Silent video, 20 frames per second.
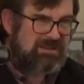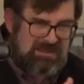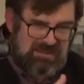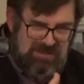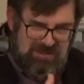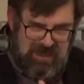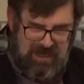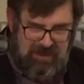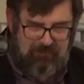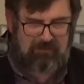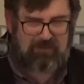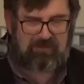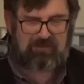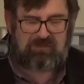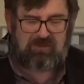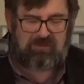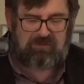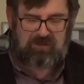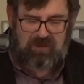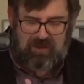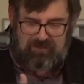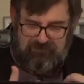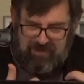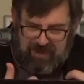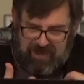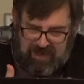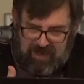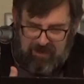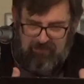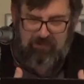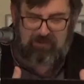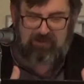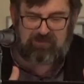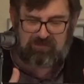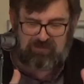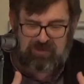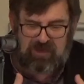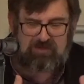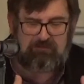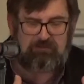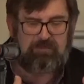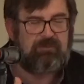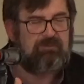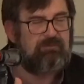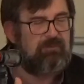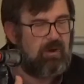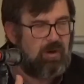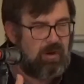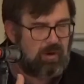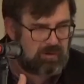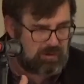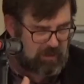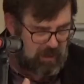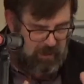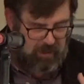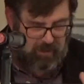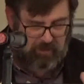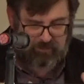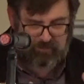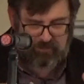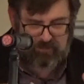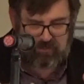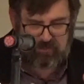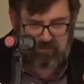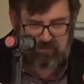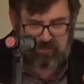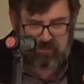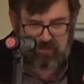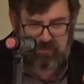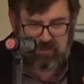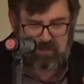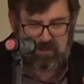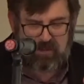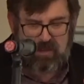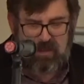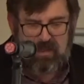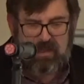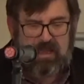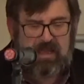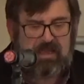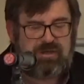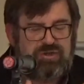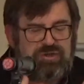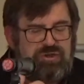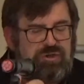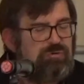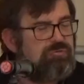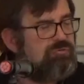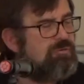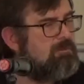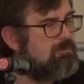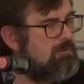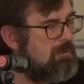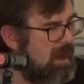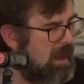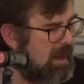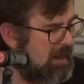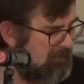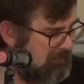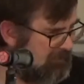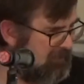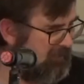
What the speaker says: the seriousness of our sin before God. It should remind